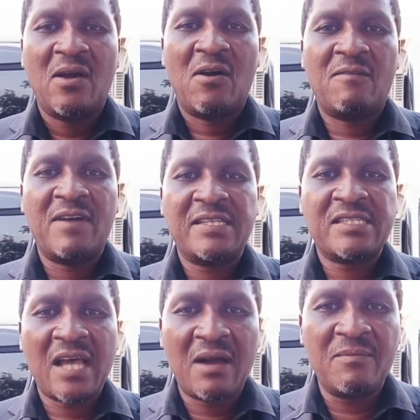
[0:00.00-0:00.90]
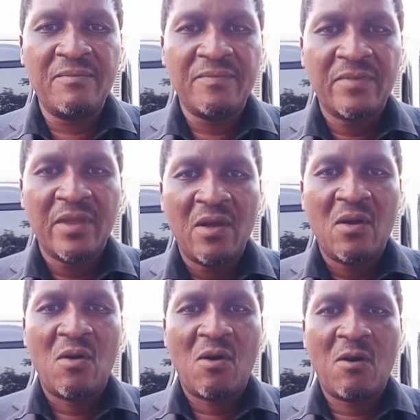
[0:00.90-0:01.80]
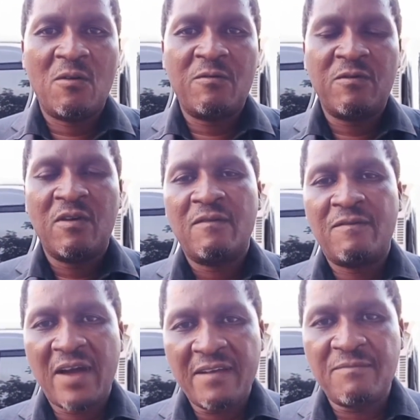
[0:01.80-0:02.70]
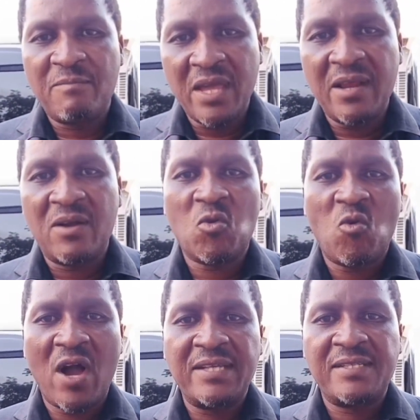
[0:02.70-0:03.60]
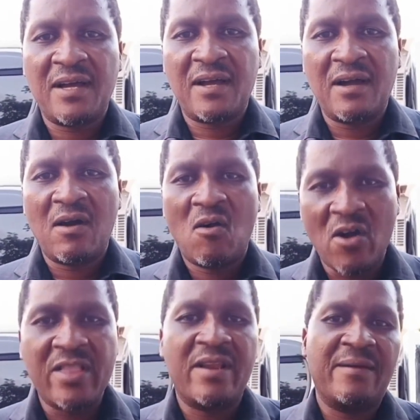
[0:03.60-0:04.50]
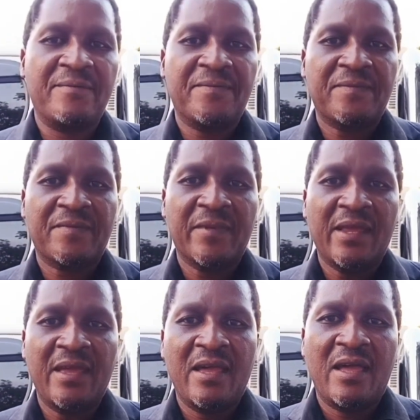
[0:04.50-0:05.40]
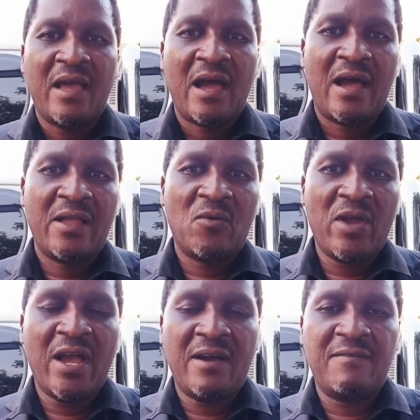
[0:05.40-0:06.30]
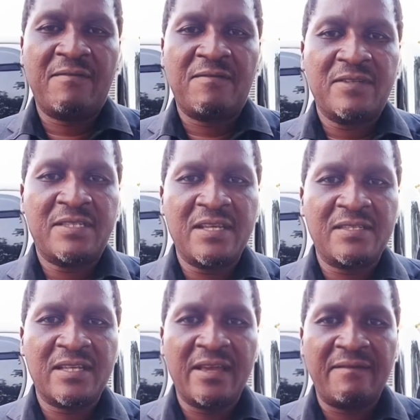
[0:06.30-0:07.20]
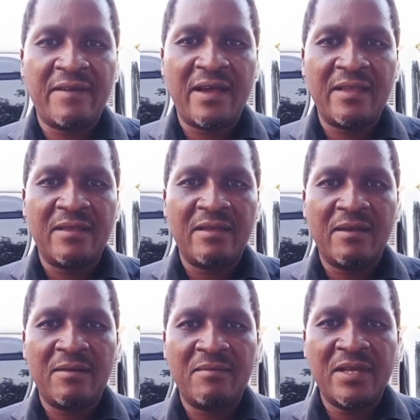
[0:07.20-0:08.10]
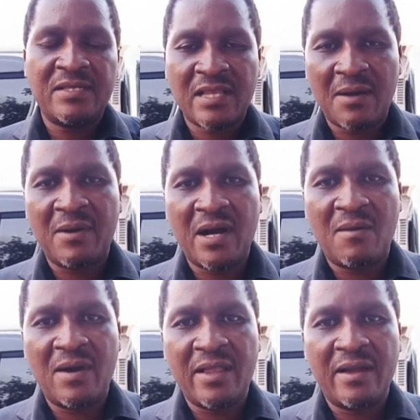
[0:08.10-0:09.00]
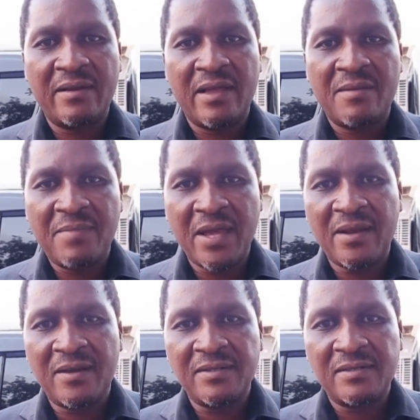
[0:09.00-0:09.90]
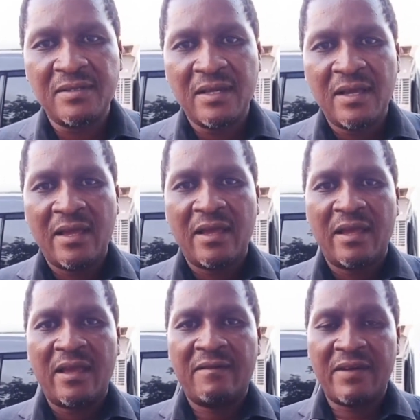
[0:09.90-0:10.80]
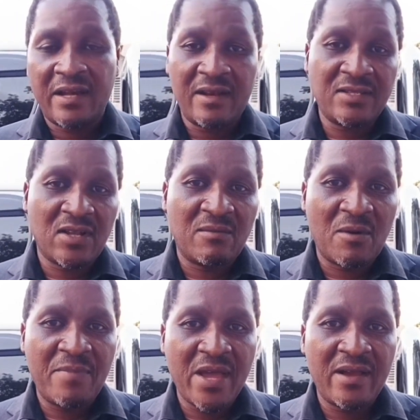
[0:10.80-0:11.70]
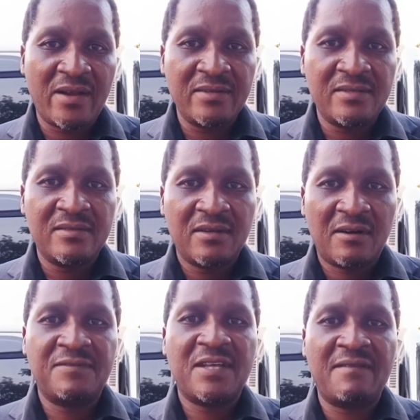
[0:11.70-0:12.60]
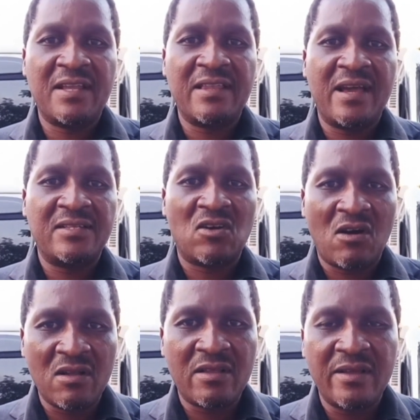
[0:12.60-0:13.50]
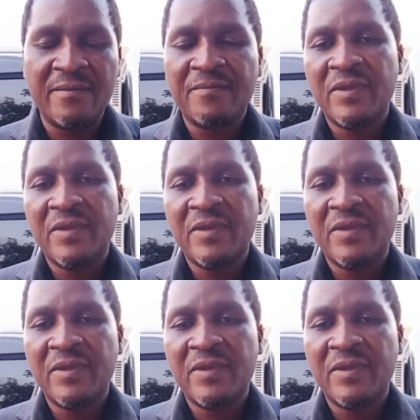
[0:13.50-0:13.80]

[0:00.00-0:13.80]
of a sum of 5 billion kwacha only. And we have since given Mr. Tabo Kawana a very reasonable period of 7 days only